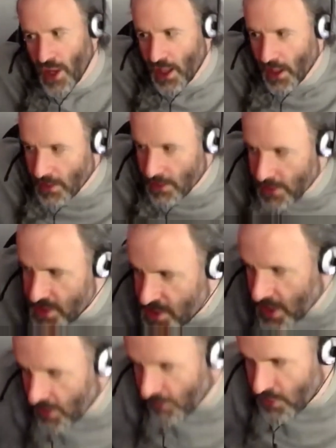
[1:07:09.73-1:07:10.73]
Lindsay,
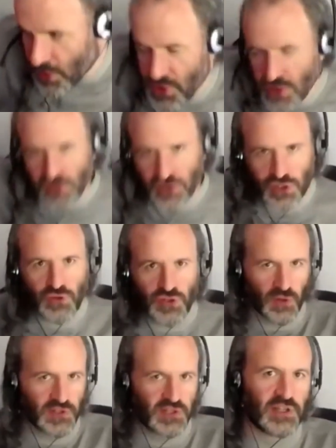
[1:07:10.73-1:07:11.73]
there's two
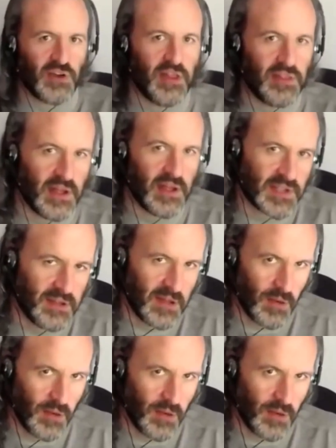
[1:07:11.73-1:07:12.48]
sources of this idea.